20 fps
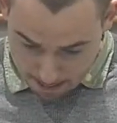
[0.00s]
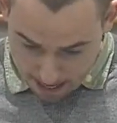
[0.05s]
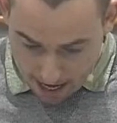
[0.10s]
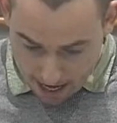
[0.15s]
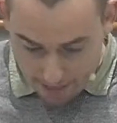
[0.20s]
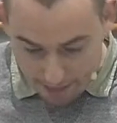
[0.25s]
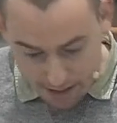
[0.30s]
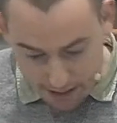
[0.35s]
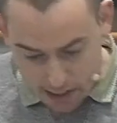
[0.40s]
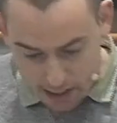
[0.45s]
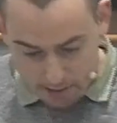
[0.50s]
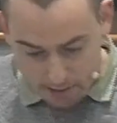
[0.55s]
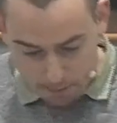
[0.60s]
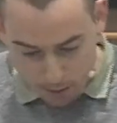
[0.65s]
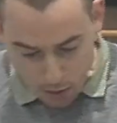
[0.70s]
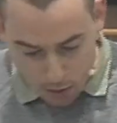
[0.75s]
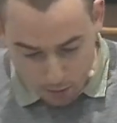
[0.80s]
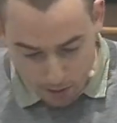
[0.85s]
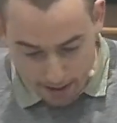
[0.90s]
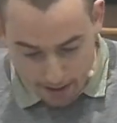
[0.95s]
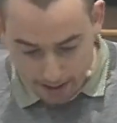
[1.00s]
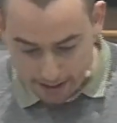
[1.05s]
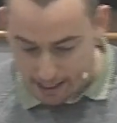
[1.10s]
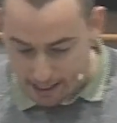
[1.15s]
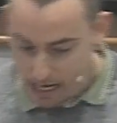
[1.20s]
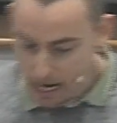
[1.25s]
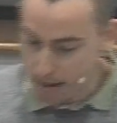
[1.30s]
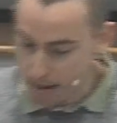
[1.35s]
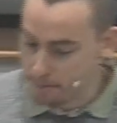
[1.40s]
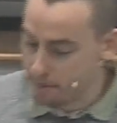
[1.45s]
And this is between the
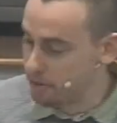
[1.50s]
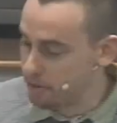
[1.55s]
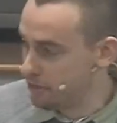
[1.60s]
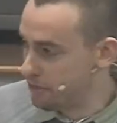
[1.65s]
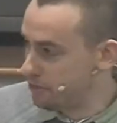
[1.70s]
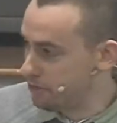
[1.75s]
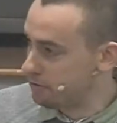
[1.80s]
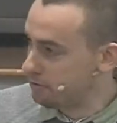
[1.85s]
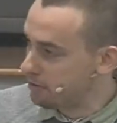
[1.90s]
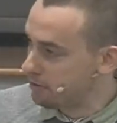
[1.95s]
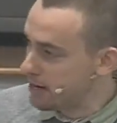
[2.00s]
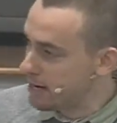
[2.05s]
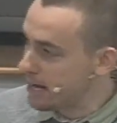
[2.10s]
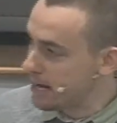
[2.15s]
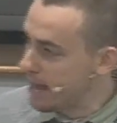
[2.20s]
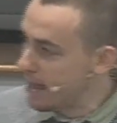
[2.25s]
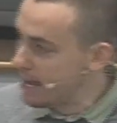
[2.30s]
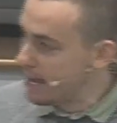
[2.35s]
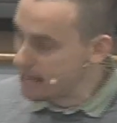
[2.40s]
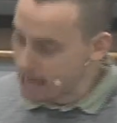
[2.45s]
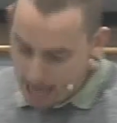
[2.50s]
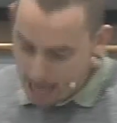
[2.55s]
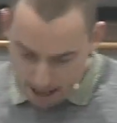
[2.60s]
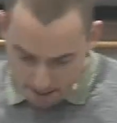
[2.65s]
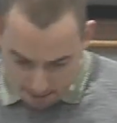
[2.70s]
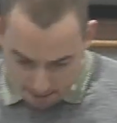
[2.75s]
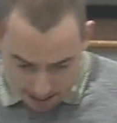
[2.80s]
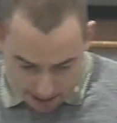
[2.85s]
time of 3 a.m.